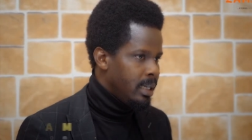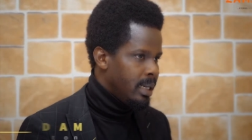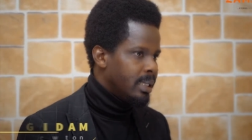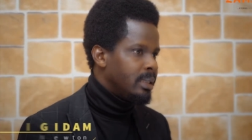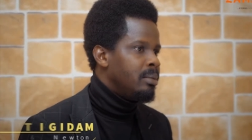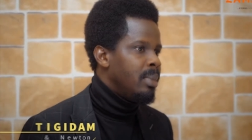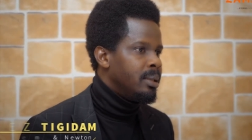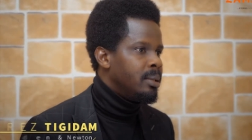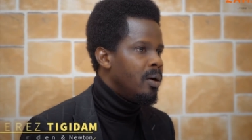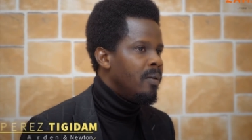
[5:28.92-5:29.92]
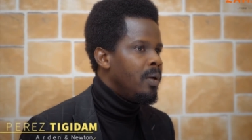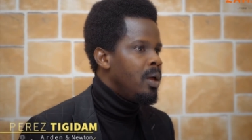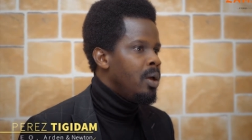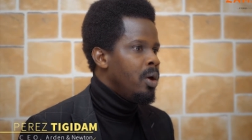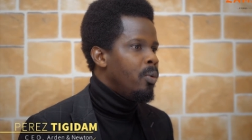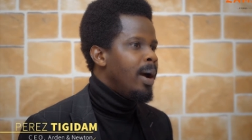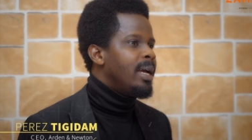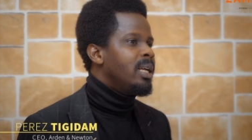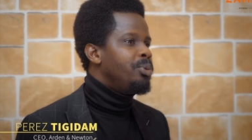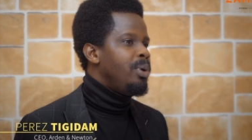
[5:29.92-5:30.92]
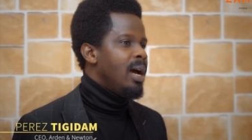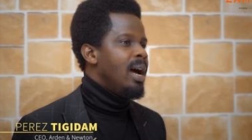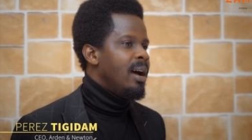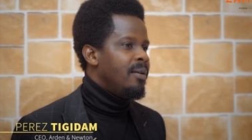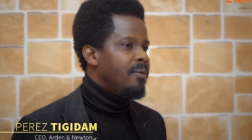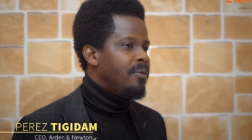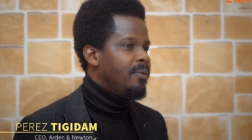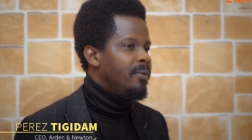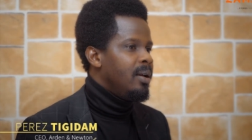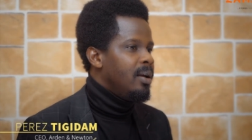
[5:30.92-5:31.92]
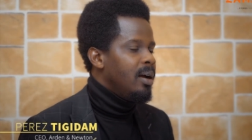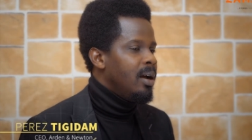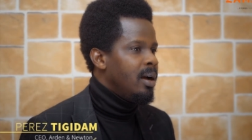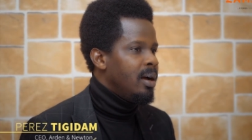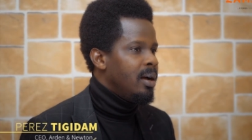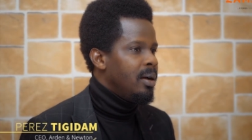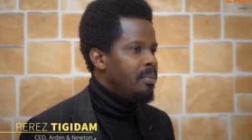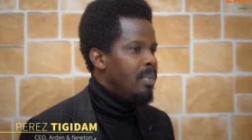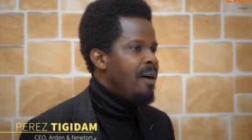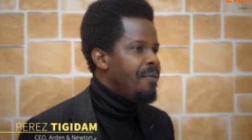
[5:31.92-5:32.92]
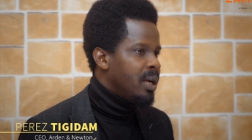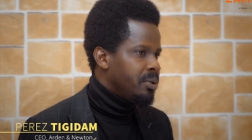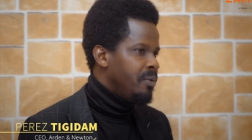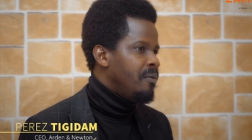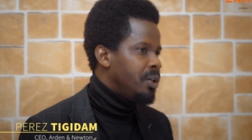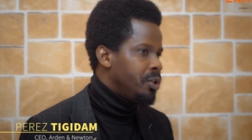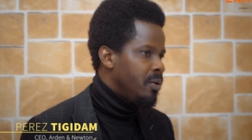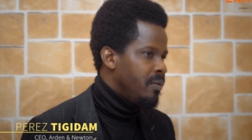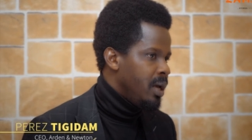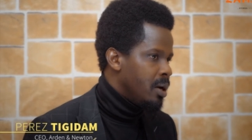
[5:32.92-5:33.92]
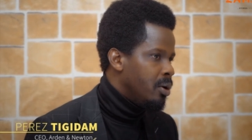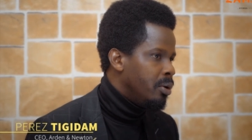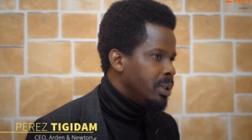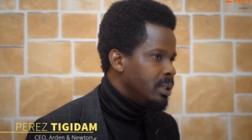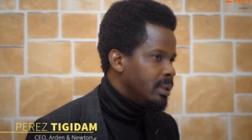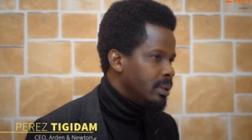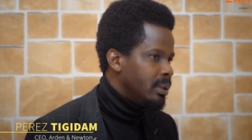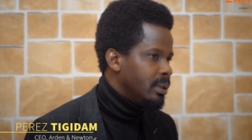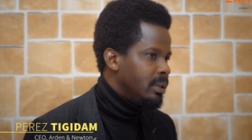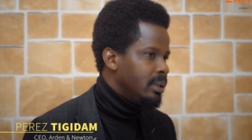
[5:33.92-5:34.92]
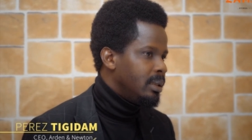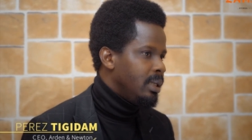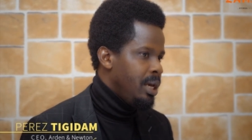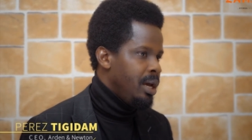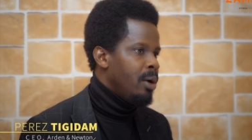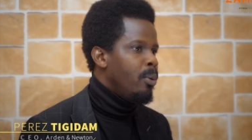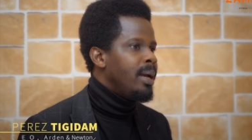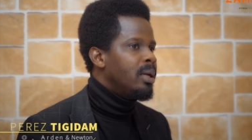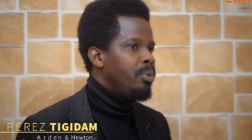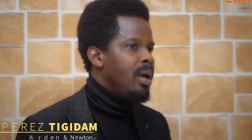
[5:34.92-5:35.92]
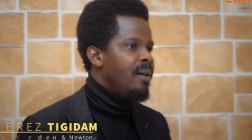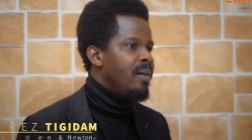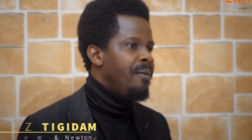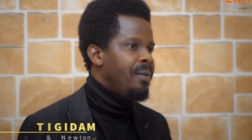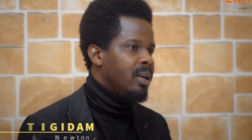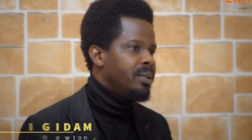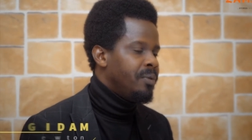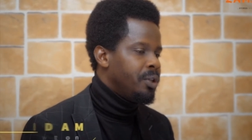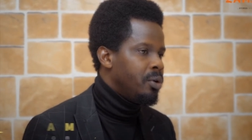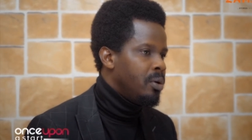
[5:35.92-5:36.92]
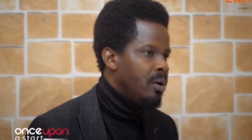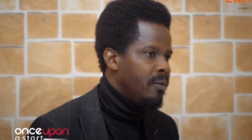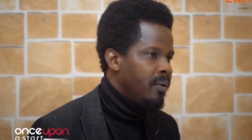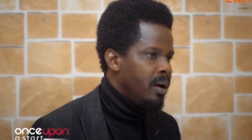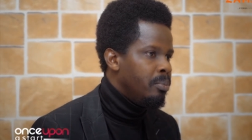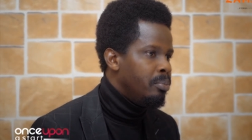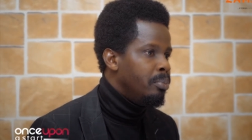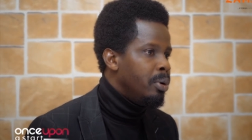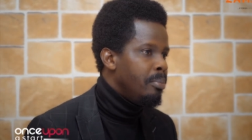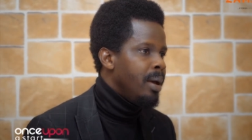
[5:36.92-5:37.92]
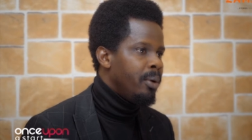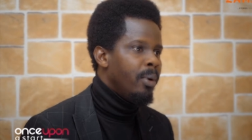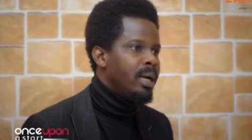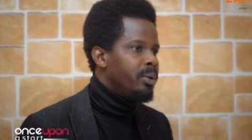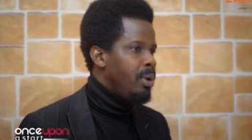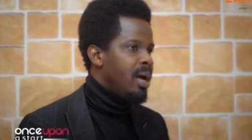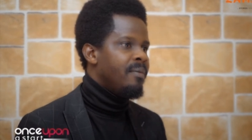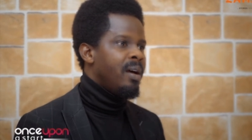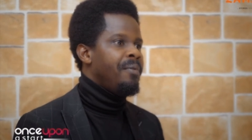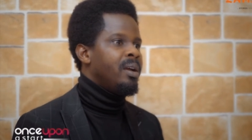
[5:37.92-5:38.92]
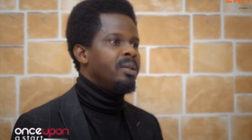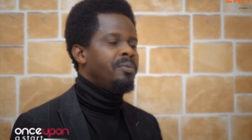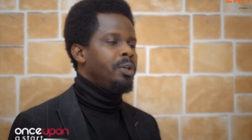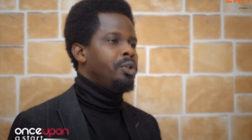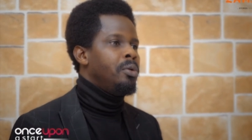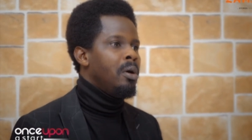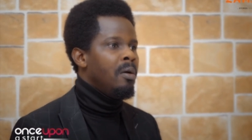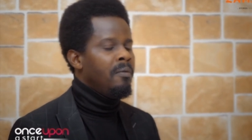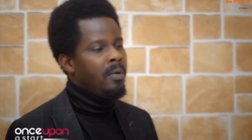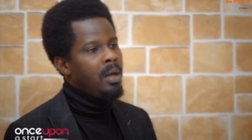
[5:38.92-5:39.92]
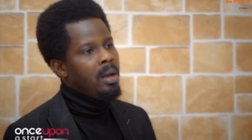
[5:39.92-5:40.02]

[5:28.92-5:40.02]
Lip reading: started asking myself, why can't we have Africa's own version of The Economist here? Why can't we have Africa's version of Bloomberg? Why can't we have Africa's version of